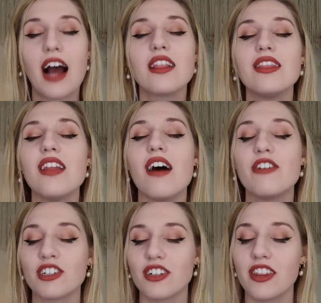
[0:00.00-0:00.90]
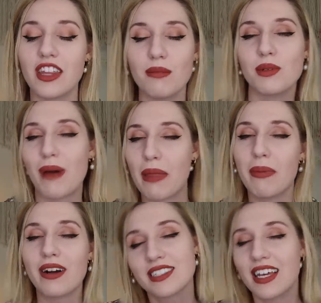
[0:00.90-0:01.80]
I love a good themed bath
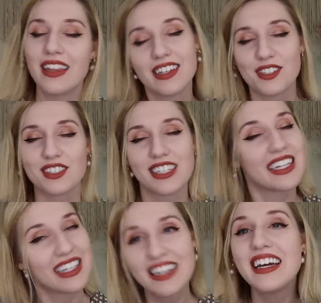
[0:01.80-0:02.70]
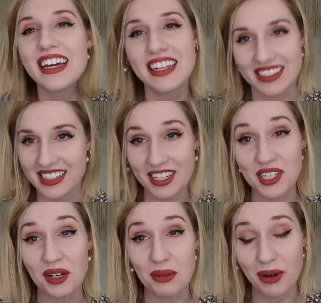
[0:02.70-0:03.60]
box, and this looks like it is
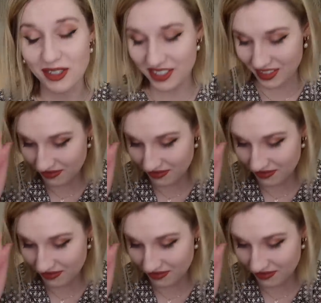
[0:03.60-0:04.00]
ticking all the marks.